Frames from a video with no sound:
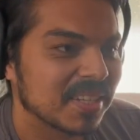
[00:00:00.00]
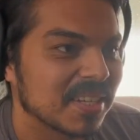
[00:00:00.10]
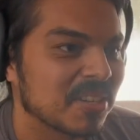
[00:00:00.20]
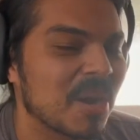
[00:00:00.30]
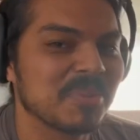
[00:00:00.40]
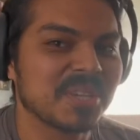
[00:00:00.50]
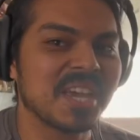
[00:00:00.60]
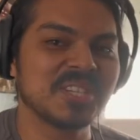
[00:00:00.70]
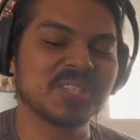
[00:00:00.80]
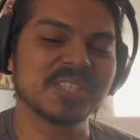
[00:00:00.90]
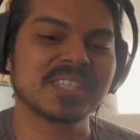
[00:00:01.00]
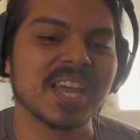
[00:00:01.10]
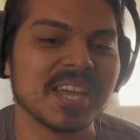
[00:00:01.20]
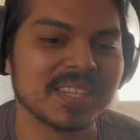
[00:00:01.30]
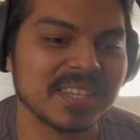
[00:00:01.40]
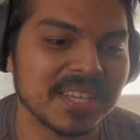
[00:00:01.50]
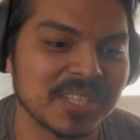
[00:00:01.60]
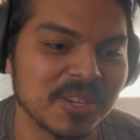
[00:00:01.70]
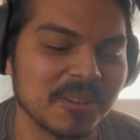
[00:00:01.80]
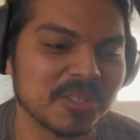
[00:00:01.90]
complications that it's
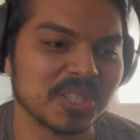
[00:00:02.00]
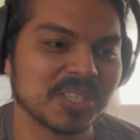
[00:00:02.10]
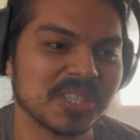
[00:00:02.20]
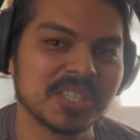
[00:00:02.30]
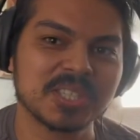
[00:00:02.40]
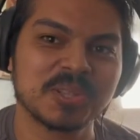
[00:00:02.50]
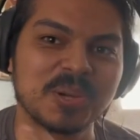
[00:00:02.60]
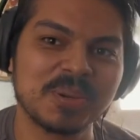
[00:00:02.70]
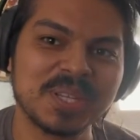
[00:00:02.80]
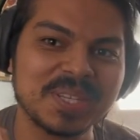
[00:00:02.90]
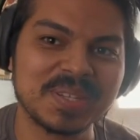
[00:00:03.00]
all just this loaded